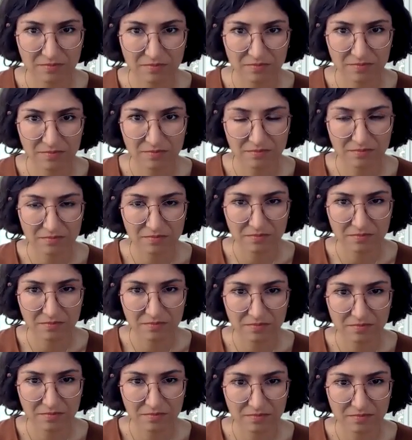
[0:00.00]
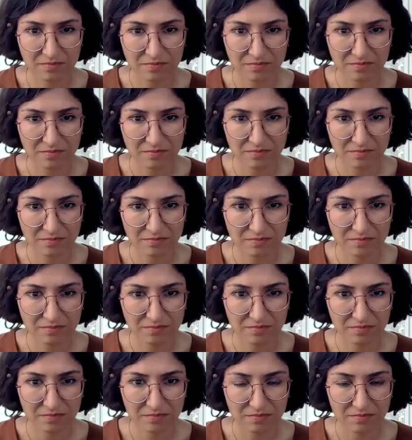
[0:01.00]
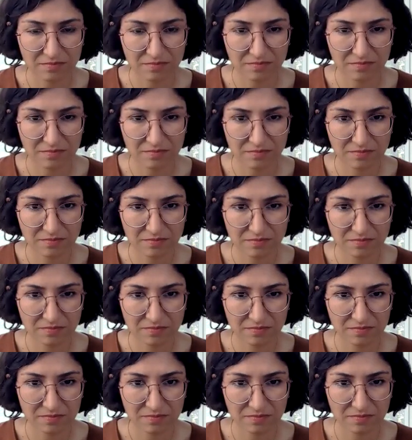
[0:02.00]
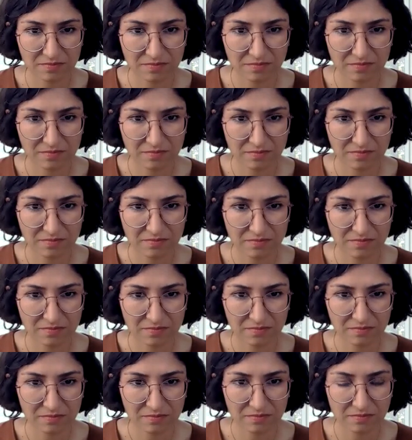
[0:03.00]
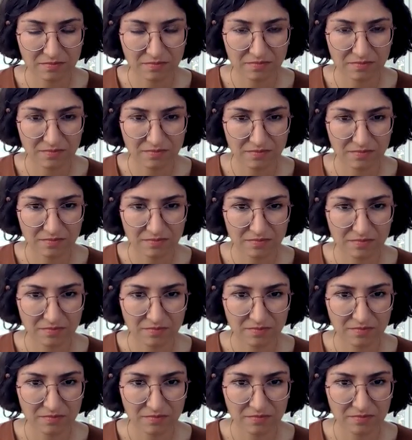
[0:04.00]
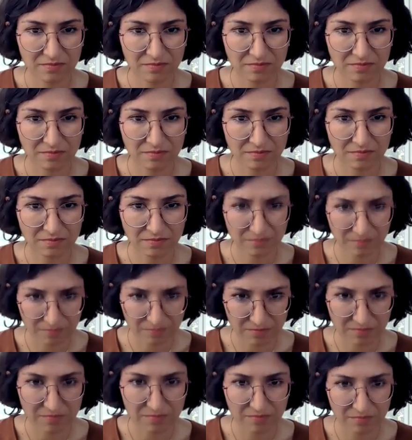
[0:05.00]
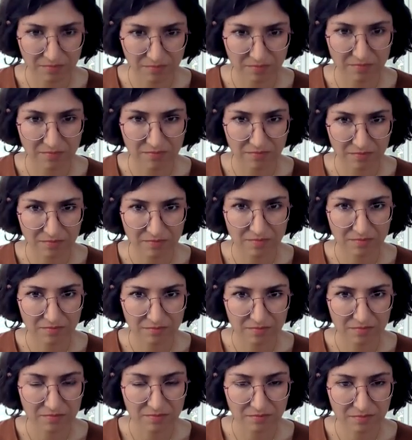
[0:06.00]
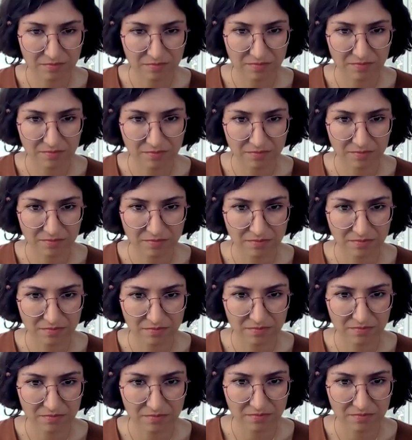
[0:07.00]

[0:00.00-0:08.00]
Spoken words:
(not speaking)